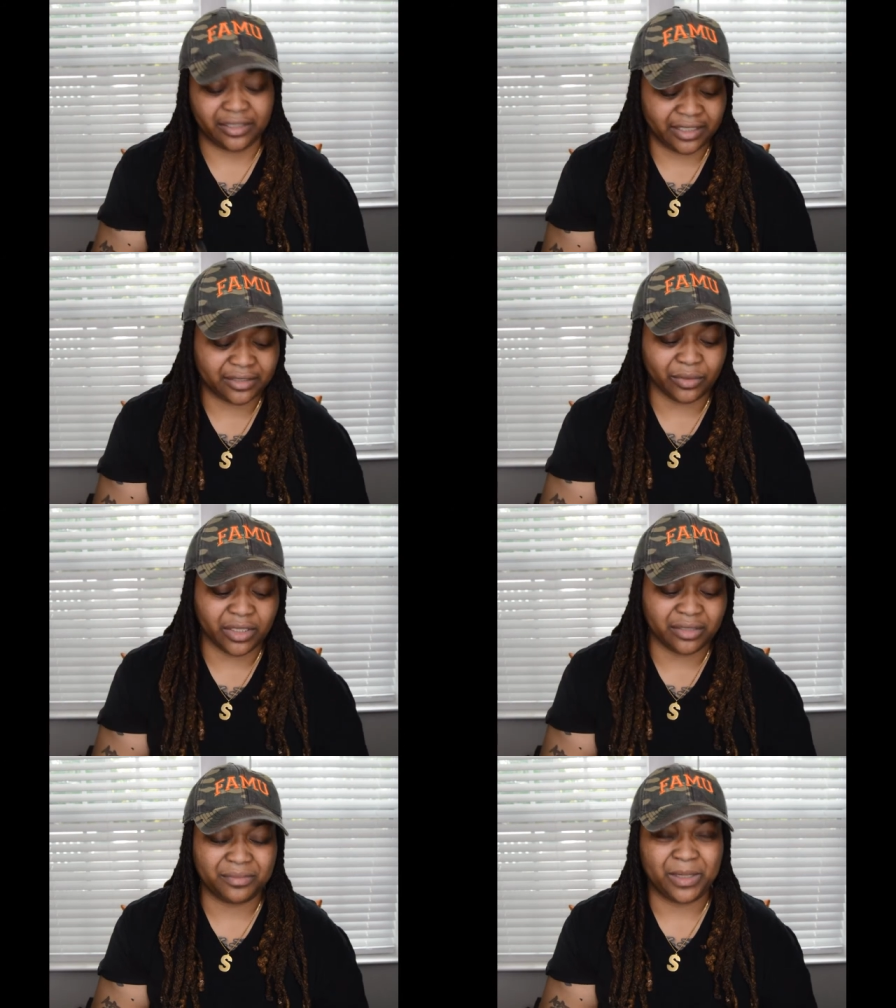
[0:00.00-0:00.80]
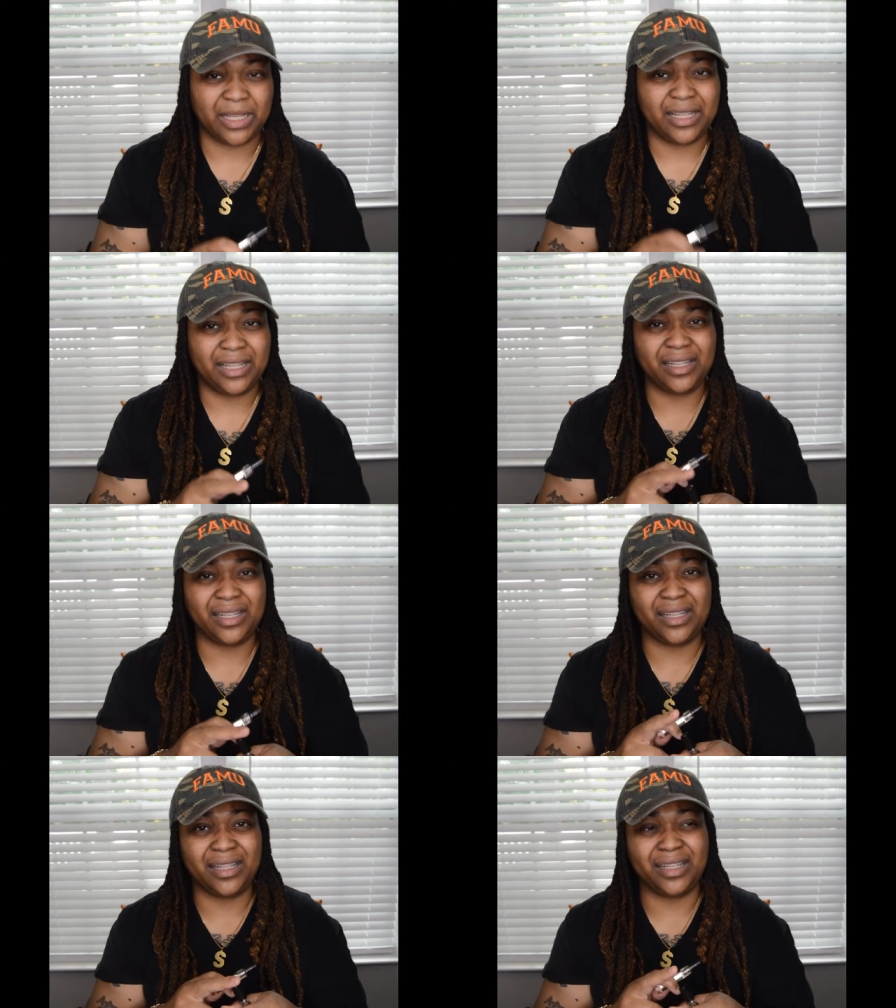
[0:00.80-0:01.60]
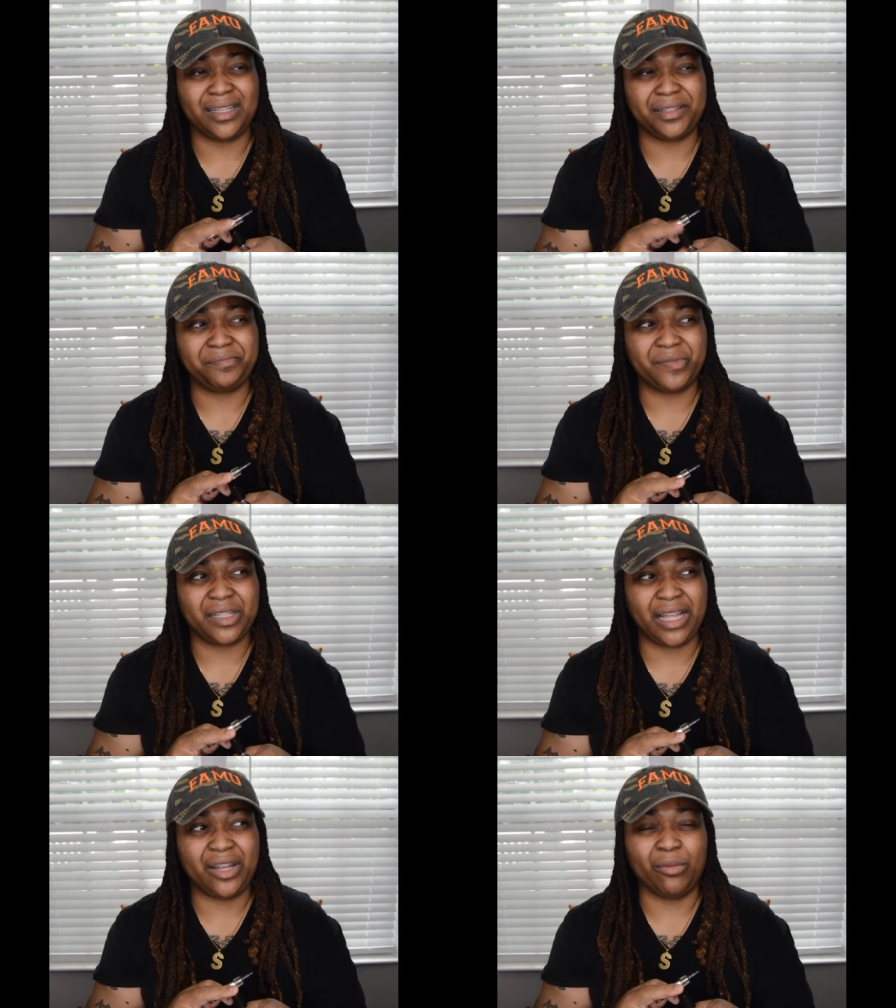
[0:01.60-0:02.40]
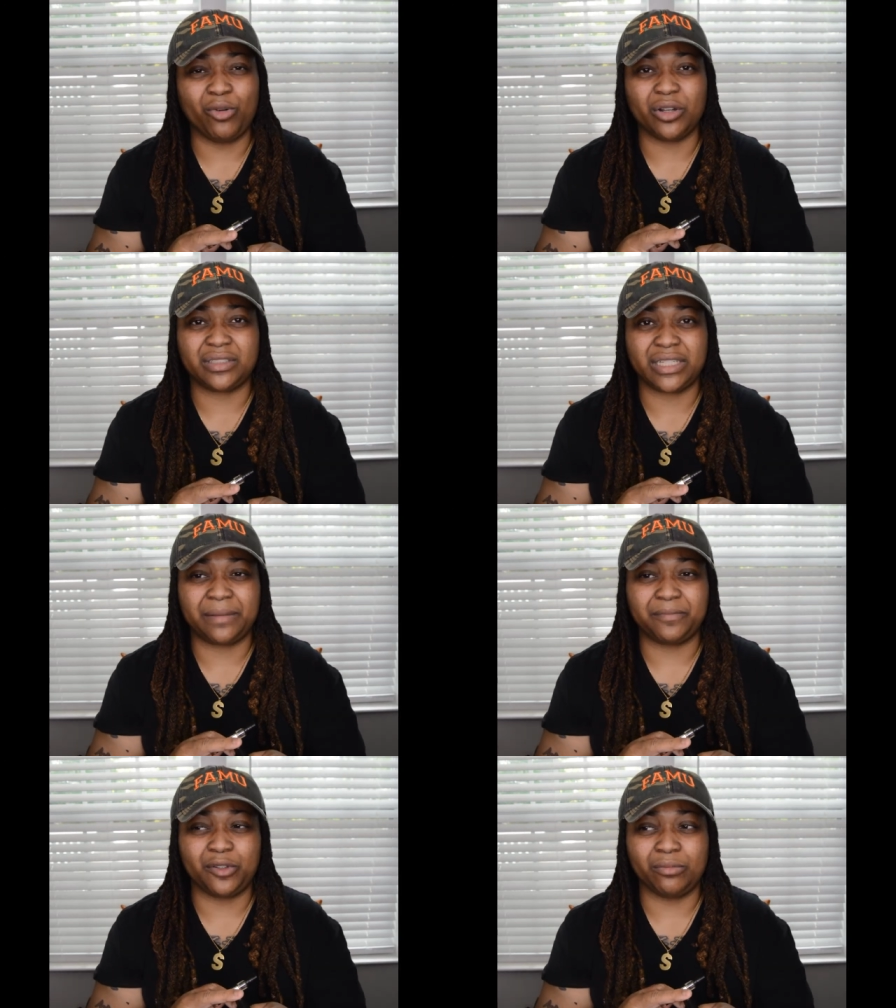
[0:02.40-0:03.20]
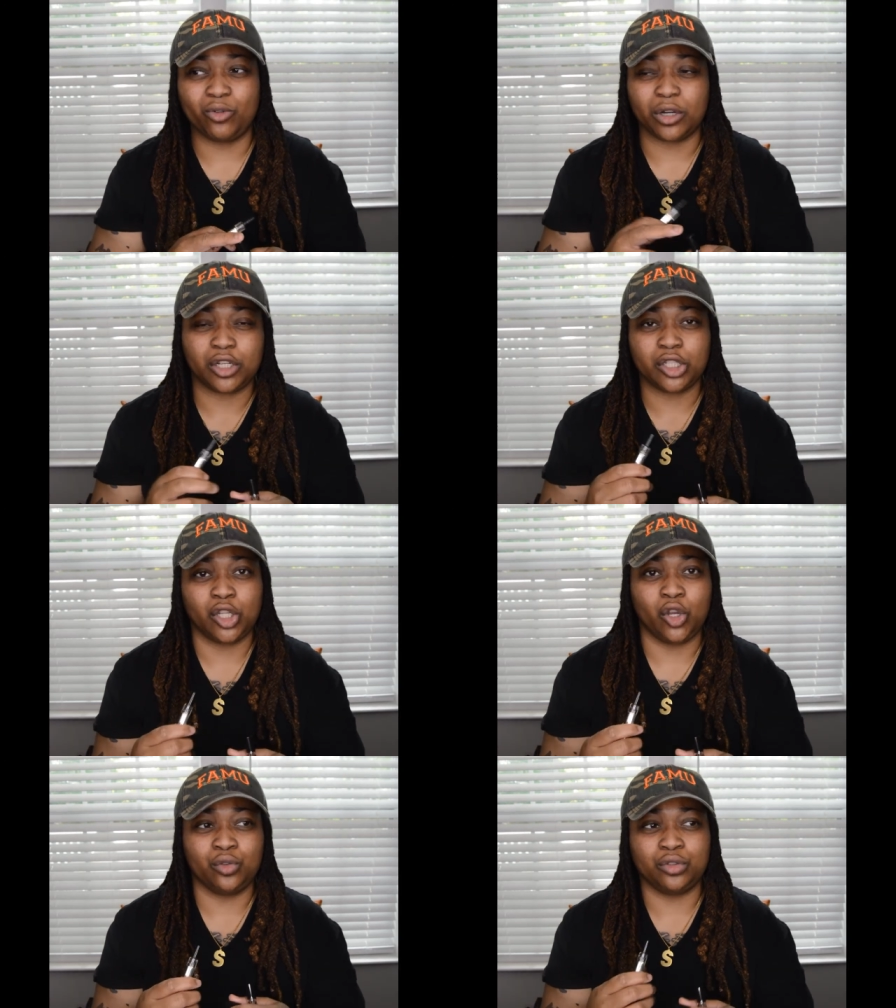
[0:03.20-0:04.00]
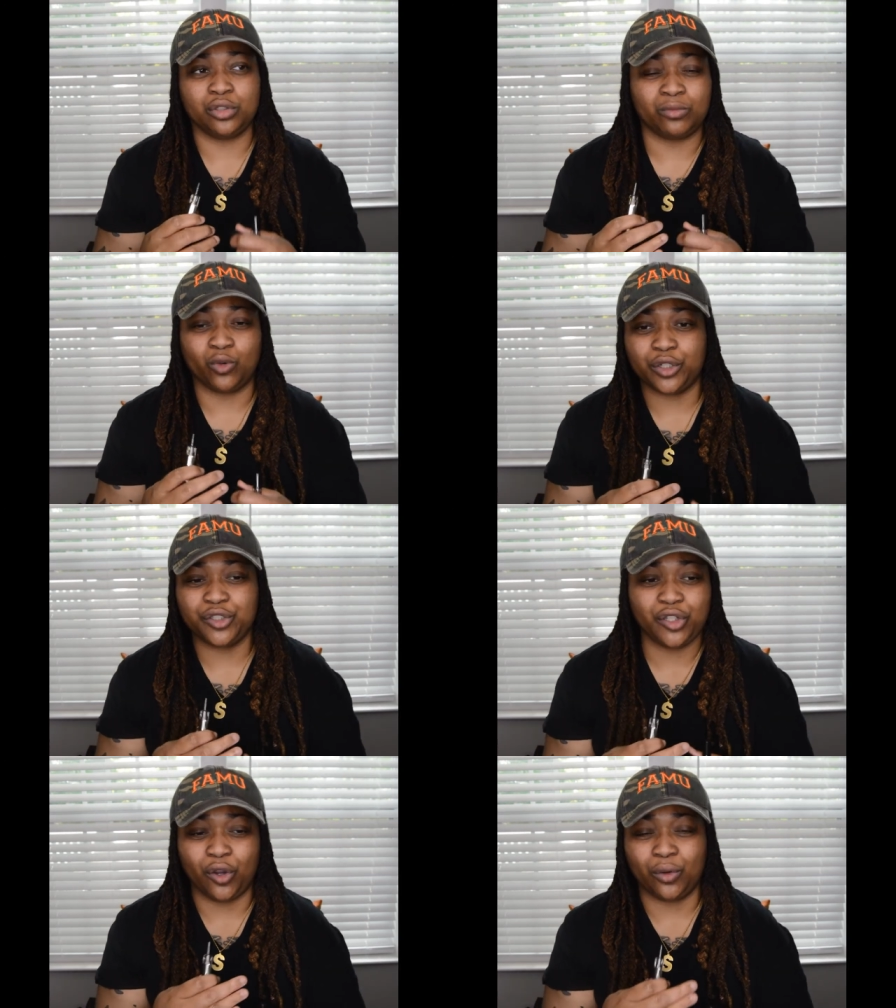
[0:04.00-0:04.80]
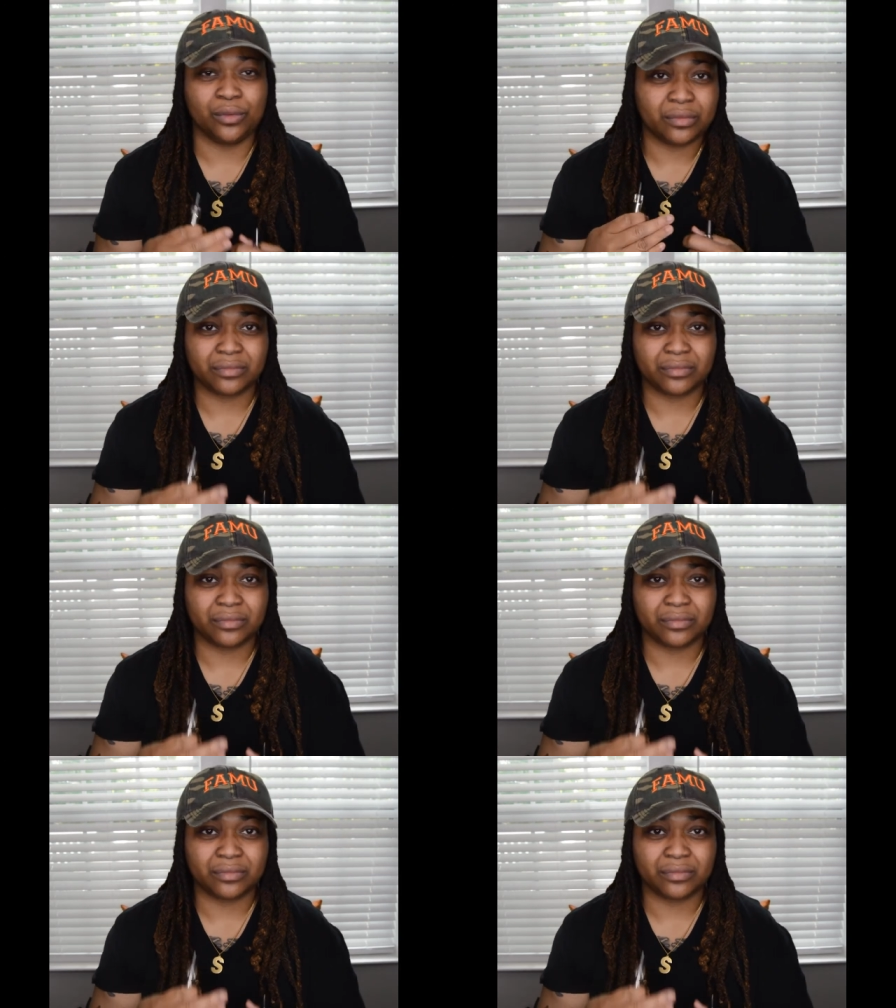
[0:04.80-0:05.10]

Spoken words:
This one, a little more depth, a little more cologne, a little more, you know.